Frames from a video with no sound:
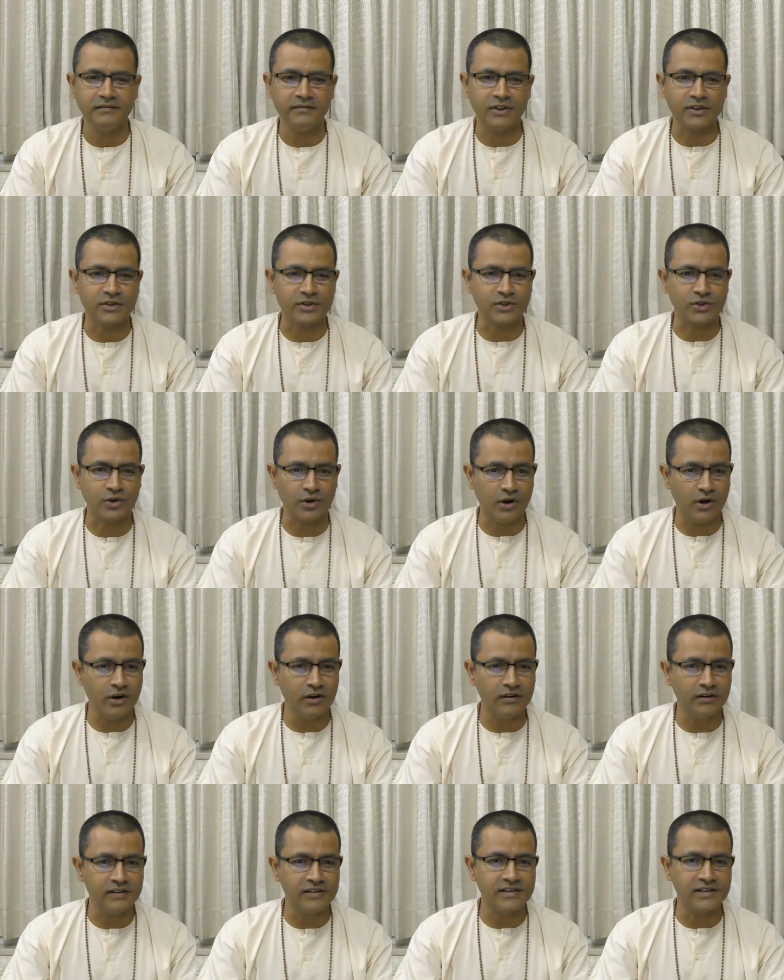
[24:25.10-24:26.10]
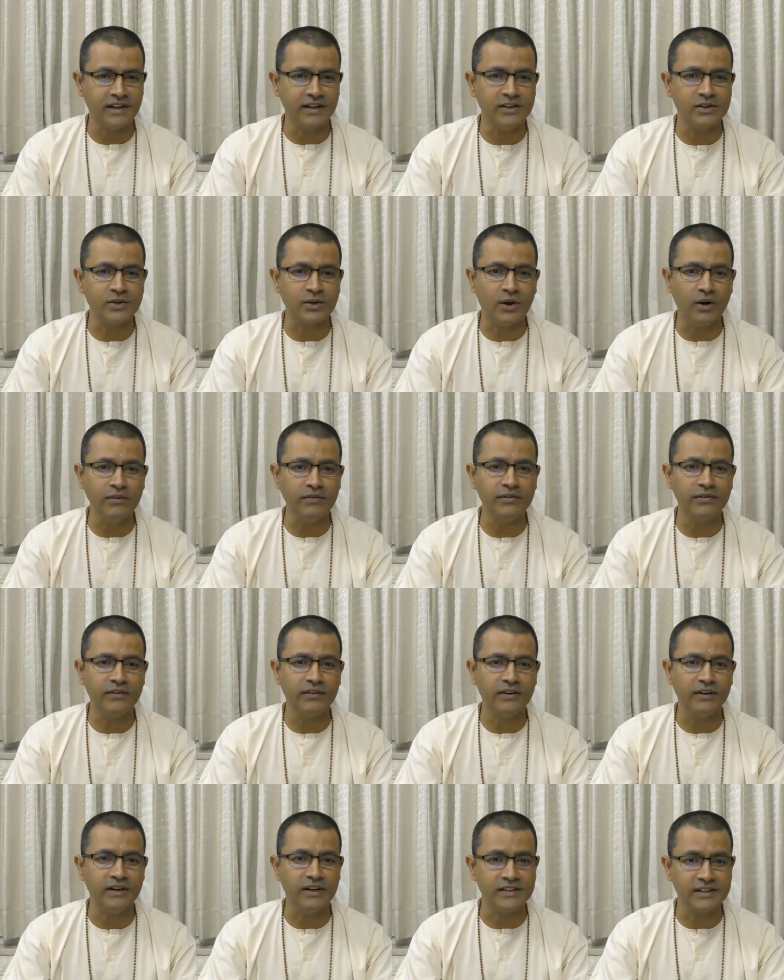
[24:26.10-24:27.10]
A strong sense of
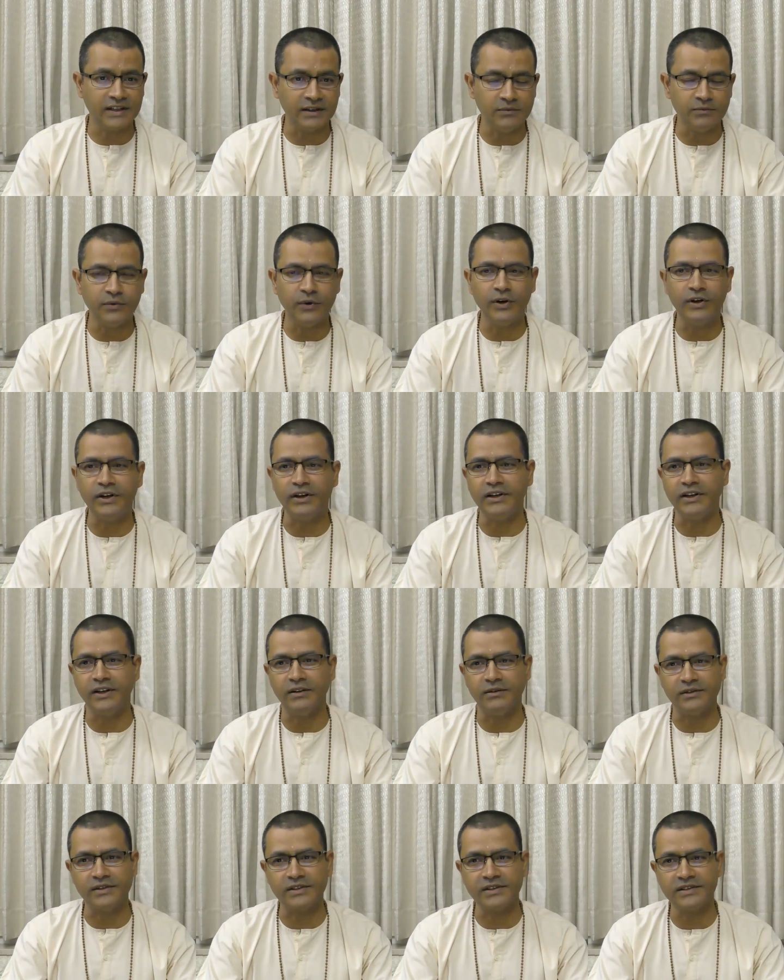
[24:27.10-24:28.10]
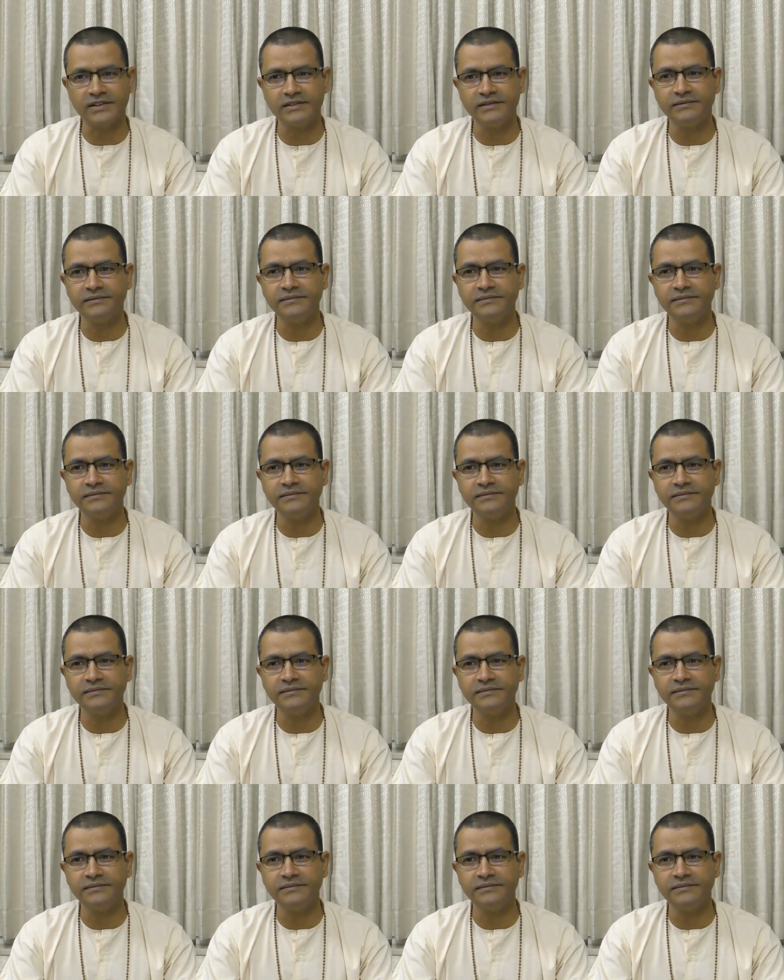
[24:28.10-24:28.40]
discomfort it gives.